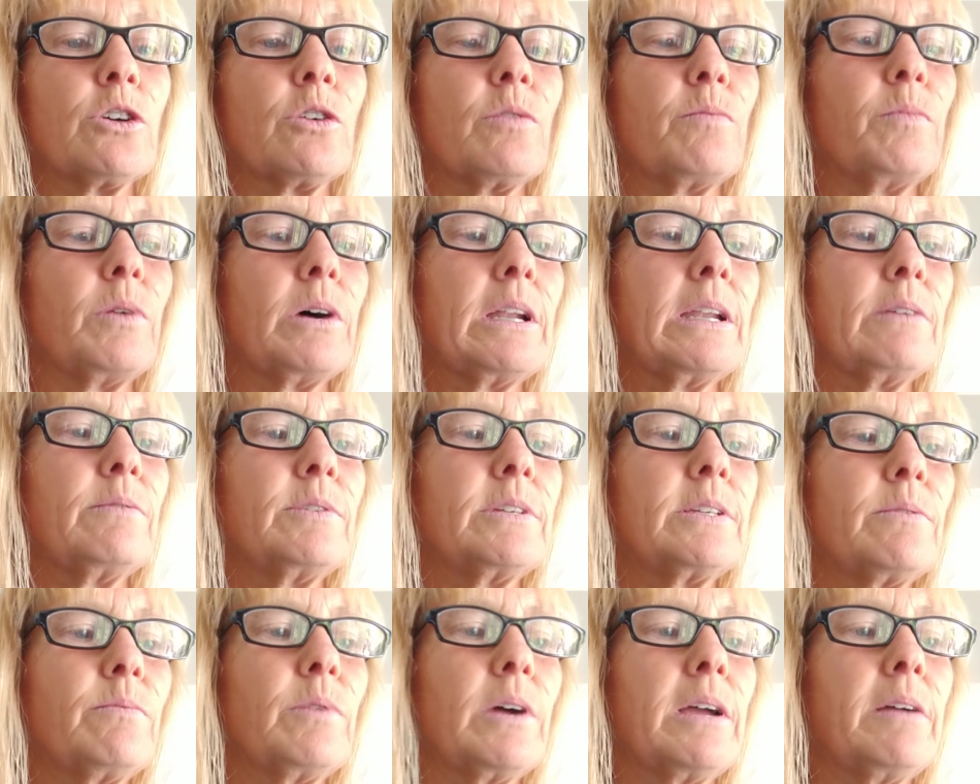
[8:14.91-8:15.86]
or the one
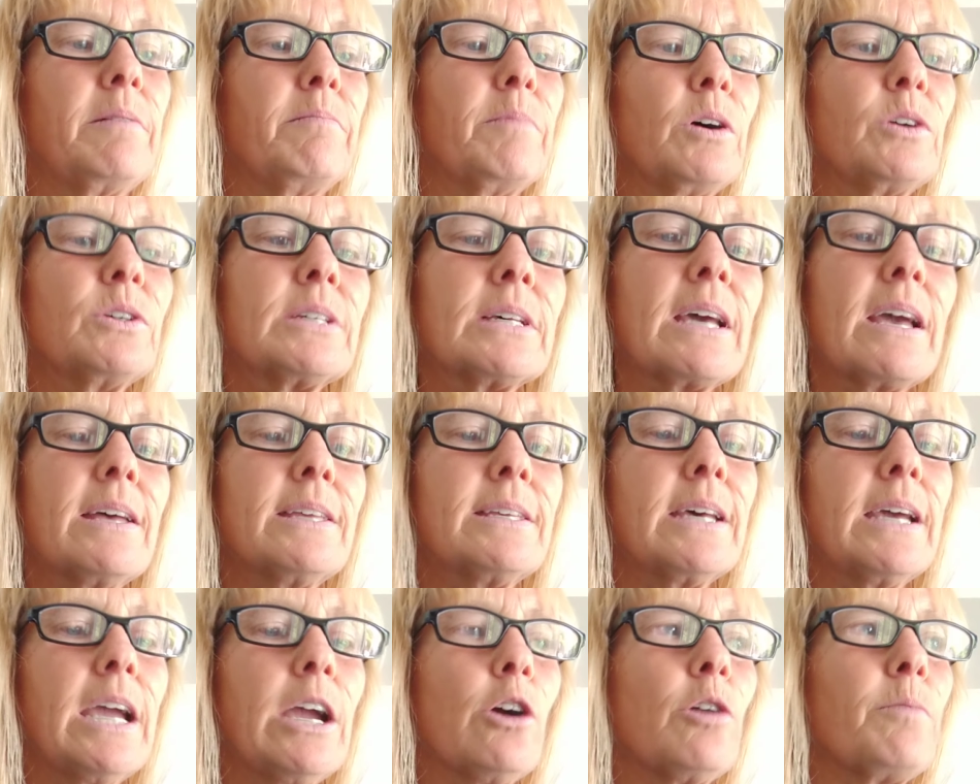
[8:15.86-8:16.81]
that we mostly
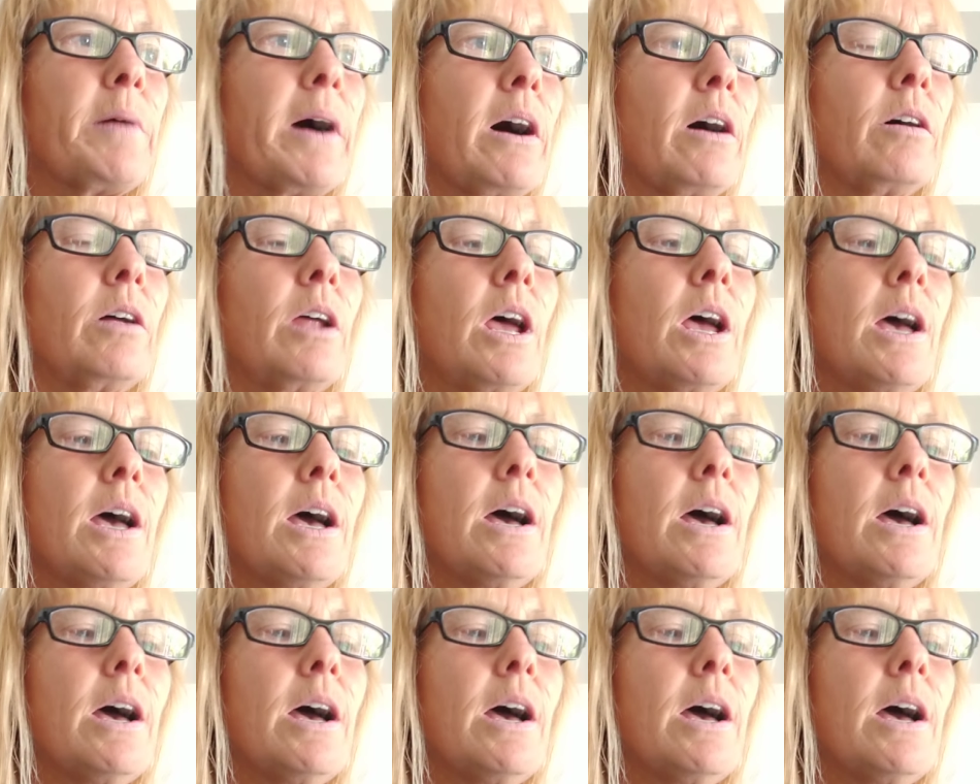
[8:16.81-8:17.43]
hear about,